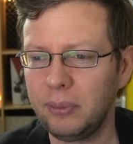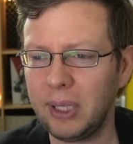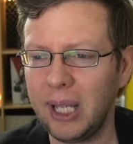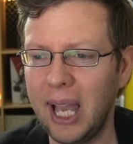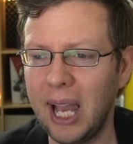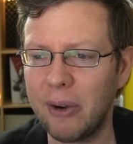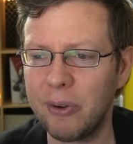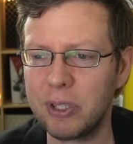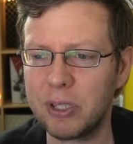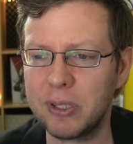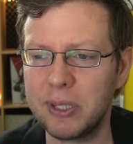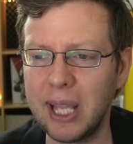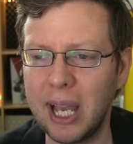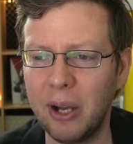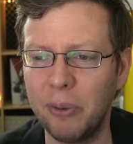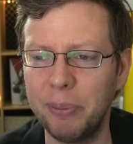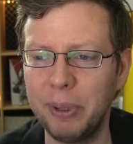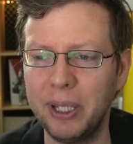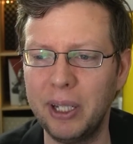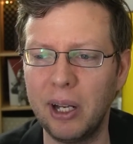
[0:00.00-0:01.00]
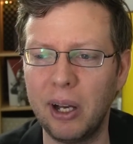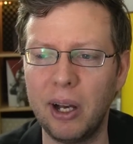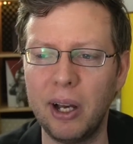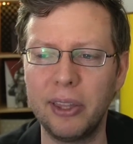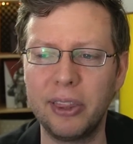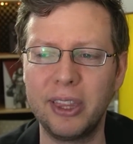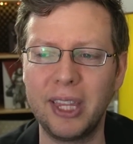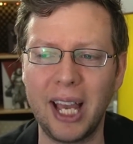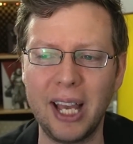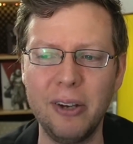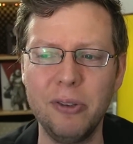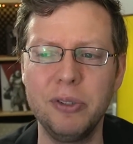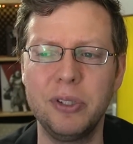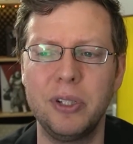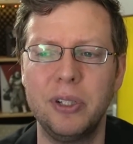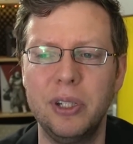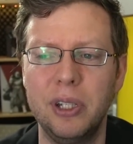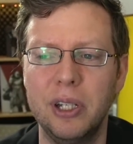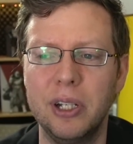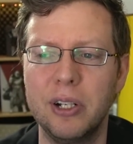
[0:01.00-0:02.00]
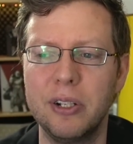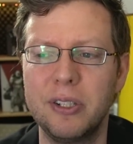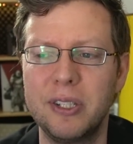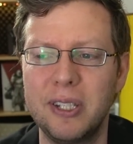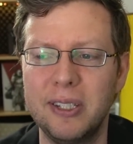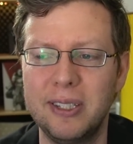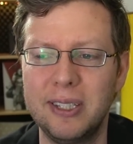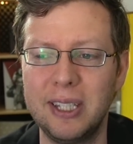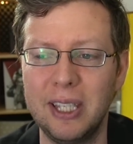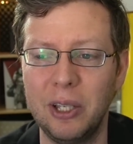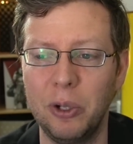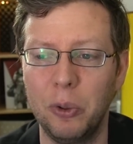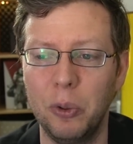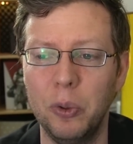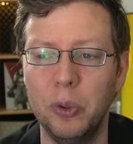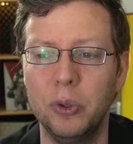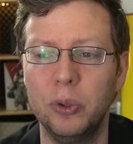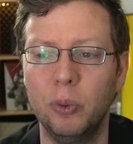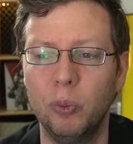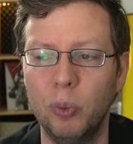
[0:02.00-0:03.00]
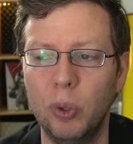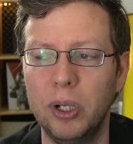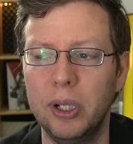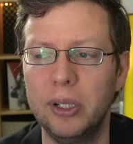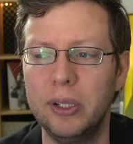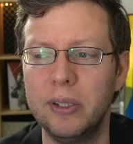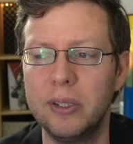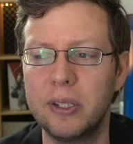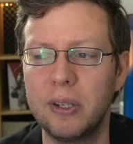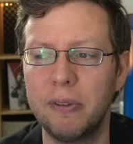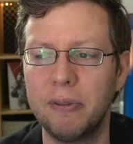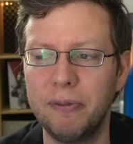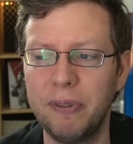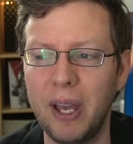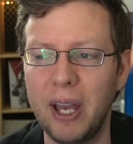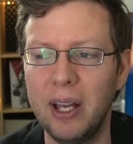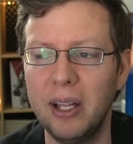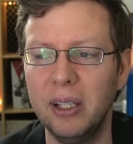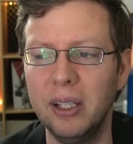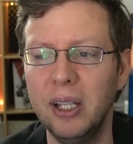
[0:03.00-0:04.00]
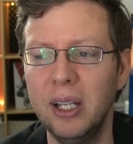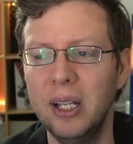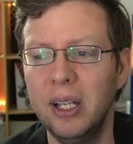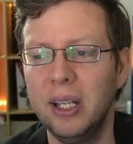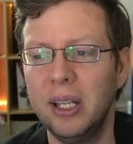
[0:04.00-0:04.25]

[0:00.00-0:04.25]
how it's now been a thousand years since the old ones fell,